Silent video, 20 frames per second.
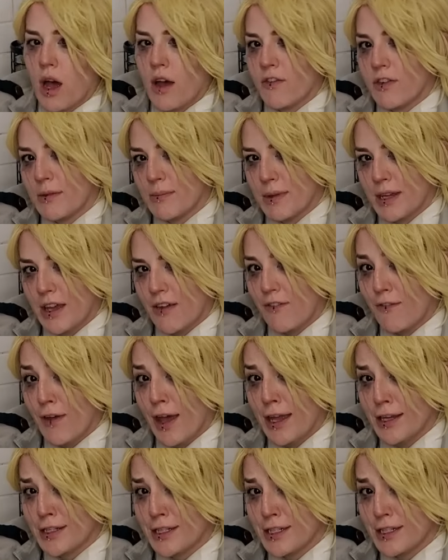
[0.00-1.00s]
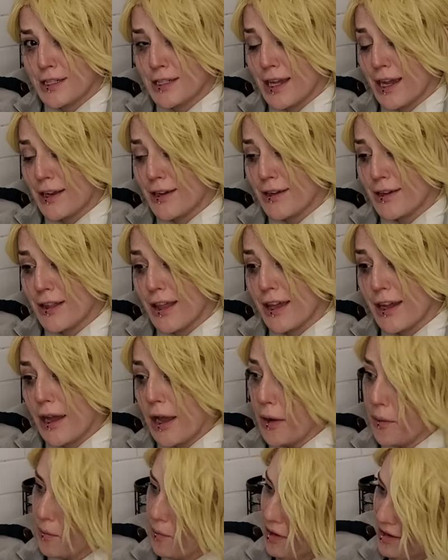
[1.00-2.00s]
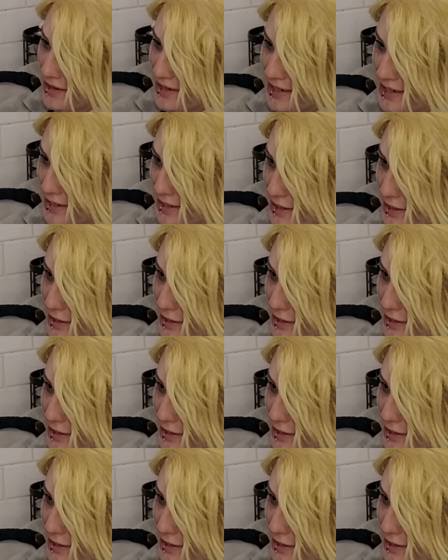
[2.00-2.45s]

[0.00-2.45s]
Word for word: off and be a fashion designer like I wanted